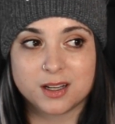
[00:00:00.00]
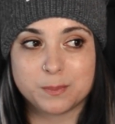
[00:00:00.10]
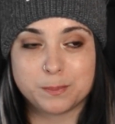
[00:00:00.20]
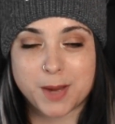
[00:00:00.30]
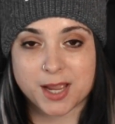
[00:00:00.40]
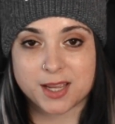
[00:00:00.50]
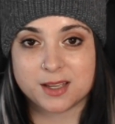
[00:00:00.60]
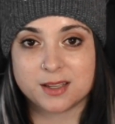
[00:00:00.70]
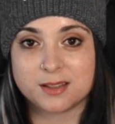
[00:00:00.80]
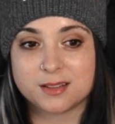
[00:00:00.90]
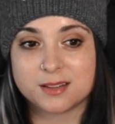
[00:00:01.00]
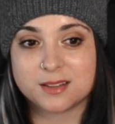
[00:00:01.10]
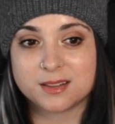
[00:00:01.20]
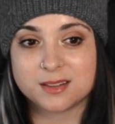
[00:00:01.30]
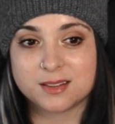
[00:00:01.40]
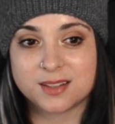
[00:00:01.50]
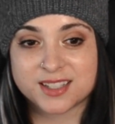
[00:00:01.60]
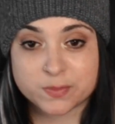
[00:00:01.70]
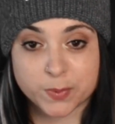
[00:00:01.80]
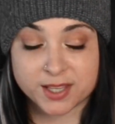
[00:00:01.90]
Maya
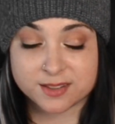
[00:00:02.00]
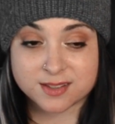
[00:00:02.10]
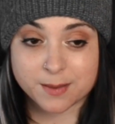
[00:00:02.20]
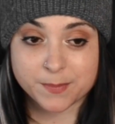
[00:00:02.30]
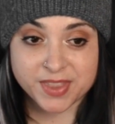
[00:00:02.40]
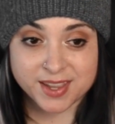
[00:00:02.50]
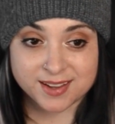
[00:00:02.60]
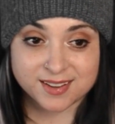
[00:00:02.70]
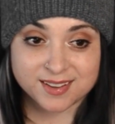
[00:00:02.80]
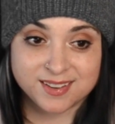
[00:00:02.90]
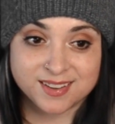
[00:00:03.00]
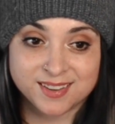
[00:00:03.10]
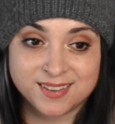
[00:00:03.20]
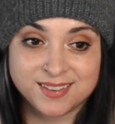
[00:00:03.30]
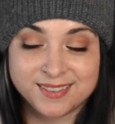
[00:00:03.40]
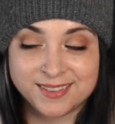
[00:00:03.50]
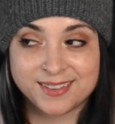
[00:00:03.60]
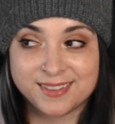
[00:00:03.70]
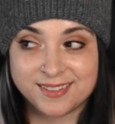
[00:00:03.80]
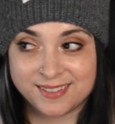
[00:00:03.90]
explains something
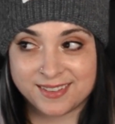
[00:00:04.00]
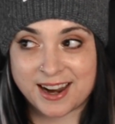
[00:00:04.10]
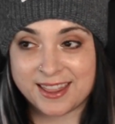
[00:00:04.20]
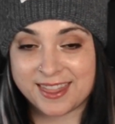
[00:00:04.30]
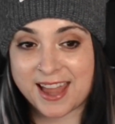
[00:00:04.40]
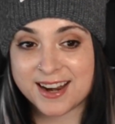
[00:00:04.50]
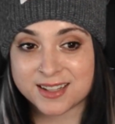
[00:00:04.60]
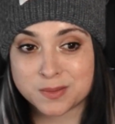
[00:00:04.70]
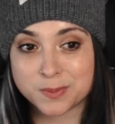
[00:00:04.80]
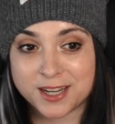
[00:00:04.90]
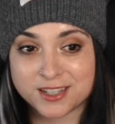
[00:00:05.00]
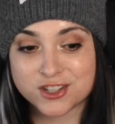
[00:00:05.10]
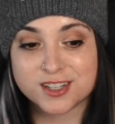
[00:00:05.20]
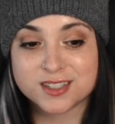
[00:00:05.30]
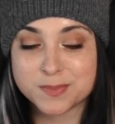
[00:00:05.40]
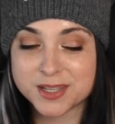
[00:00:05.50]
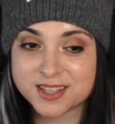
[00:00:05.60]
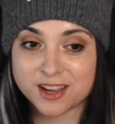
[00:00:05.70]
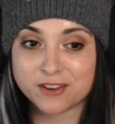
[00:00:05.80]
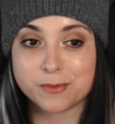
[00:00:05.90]
and that explanation is
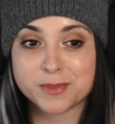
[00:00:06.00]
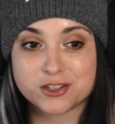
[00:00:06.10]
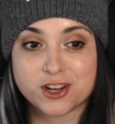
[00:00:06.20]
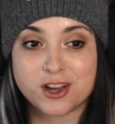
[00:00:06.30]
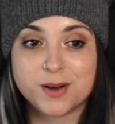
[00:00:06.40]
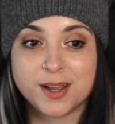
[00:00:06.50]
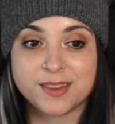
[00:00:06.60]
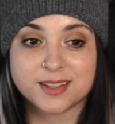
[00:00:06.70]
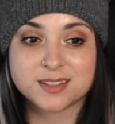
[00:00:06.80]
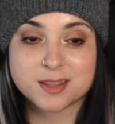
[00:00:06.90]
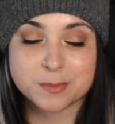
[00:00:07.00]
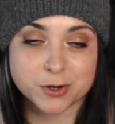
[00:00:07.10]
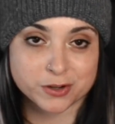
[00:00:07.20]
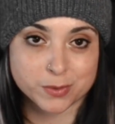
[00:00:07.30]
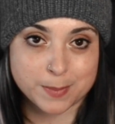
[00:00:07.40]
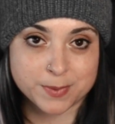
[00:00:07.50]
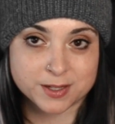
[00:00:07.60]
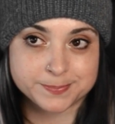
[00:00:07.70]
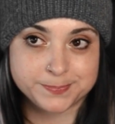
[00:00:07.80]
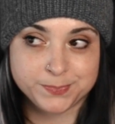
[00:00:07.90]
missing from the show, and that's the murder
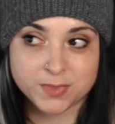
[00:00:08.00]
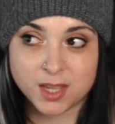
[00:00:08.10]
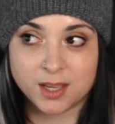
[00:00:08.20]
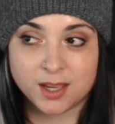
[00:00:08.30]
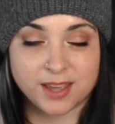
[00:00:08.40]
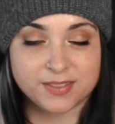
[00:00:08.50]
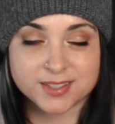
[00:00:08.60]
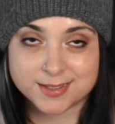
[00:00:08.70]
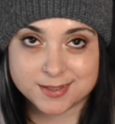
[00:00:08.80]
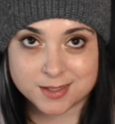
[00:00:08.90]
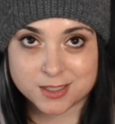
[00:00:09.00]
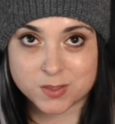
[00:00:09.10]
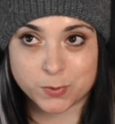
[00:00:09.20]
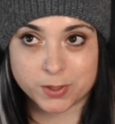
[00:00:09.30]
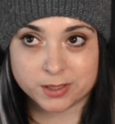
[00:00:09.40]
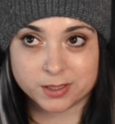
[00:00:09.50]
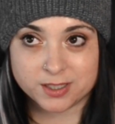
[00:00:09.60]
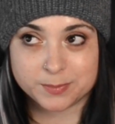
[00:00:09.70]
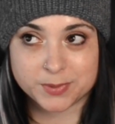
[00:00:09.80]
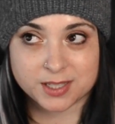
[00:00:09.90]
weapon. And this isn't a
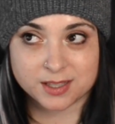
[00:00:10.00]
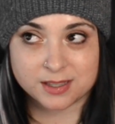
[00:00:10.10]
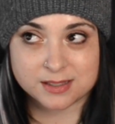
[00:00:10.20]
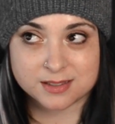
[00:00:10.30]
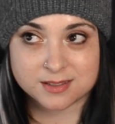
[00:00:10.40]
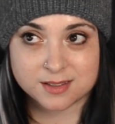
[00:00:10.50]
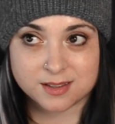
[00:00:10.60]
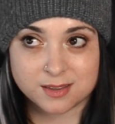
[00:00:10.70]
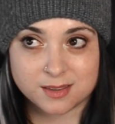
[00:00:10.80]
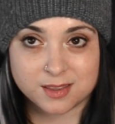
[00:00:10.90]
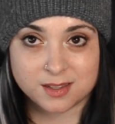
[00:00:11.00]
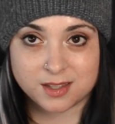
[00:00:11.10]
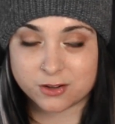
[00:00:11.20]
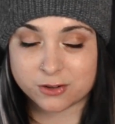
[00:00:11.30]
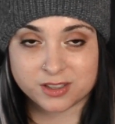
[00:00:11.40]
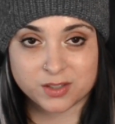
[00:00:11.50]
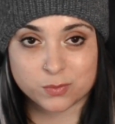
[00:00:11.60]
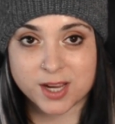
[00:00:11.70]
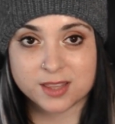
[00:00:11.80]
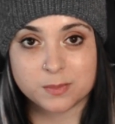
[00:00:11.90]
spoiler because literally
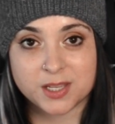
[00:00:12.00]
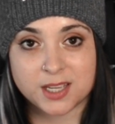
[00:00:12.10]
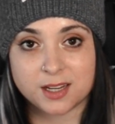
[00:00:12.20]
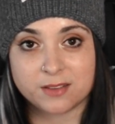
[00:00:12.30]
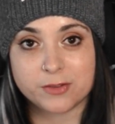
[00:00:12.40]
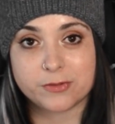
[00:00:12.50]
right in the beginning of the